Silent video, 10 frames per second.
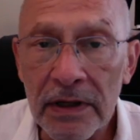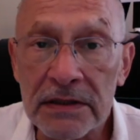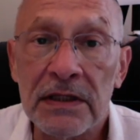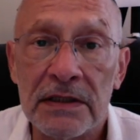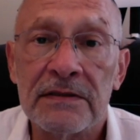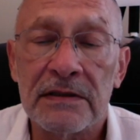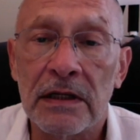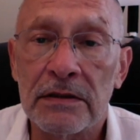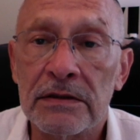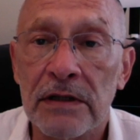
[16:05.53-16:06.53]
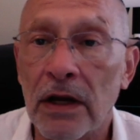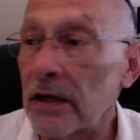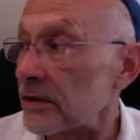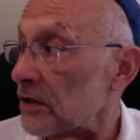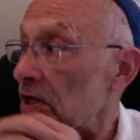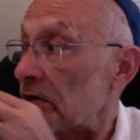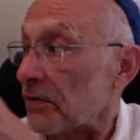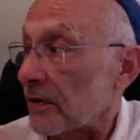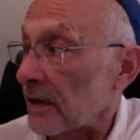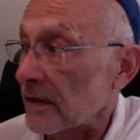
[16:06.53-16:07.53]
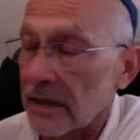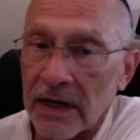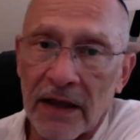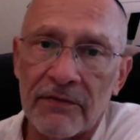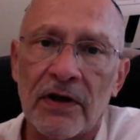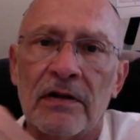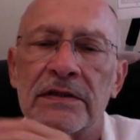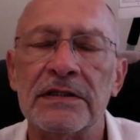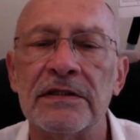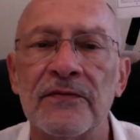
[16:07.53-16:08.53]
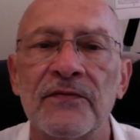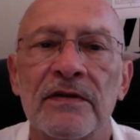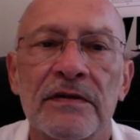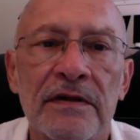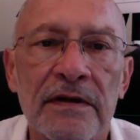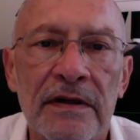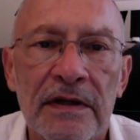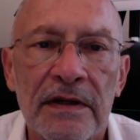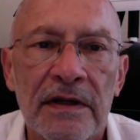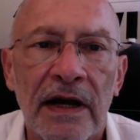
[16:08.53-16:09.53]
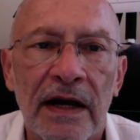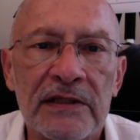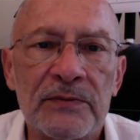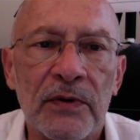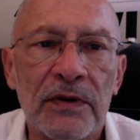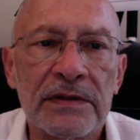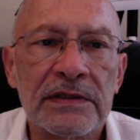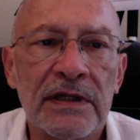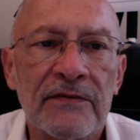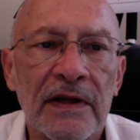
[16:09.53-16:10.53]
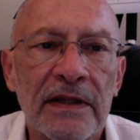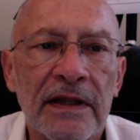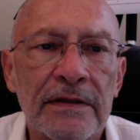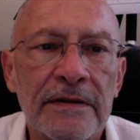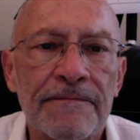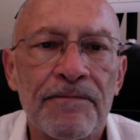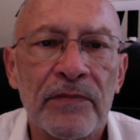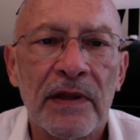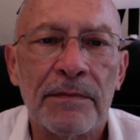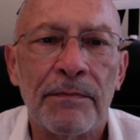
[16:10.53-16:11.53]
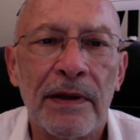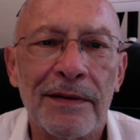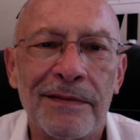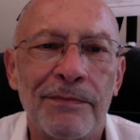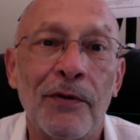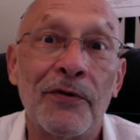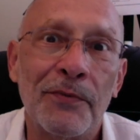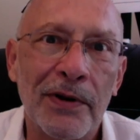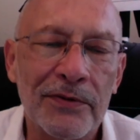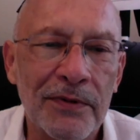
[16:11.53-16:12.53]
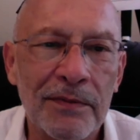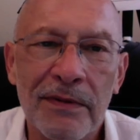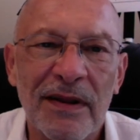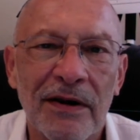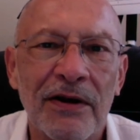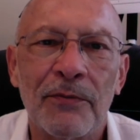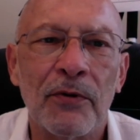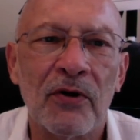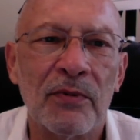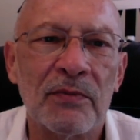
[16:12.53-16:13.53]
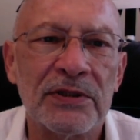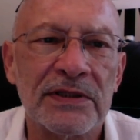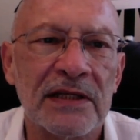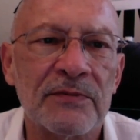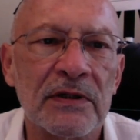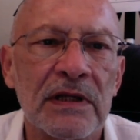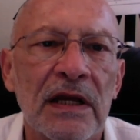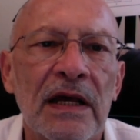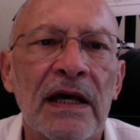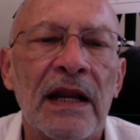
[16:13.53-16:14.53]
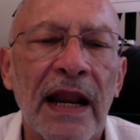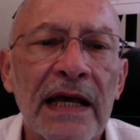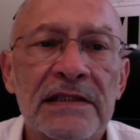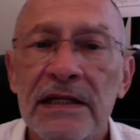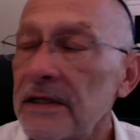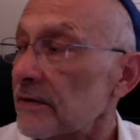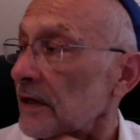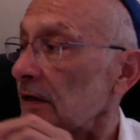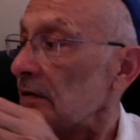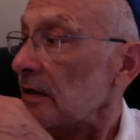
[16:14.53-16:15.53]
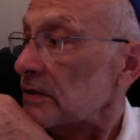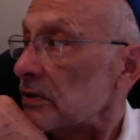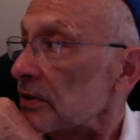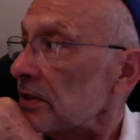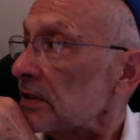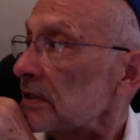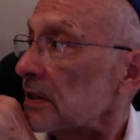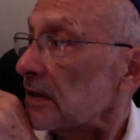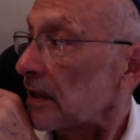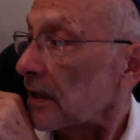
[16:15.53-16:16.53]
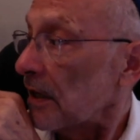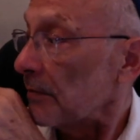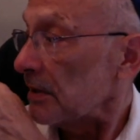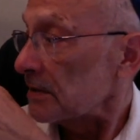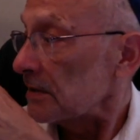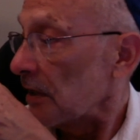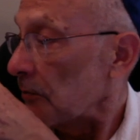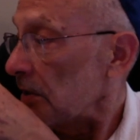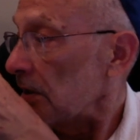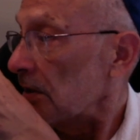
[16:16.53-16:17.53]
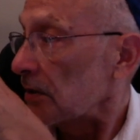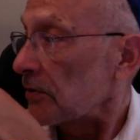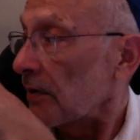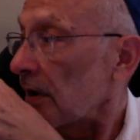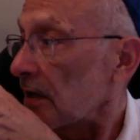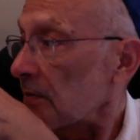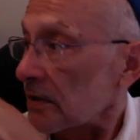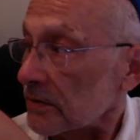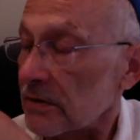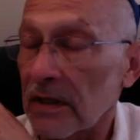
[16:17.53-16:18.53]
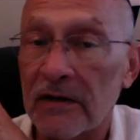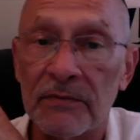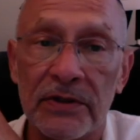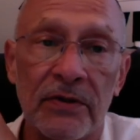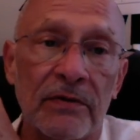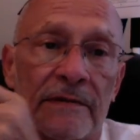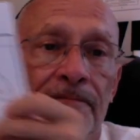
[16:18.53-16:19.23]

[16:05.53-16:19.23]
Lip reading: it's a lot neater, okay, than having all these different icebergs, stuff like that, you know, and polar bears, maybe. I don't know polar bears, but just icebergs. Lastly, okay, so this is the Cummings, and we did a triad because there's a lot of material.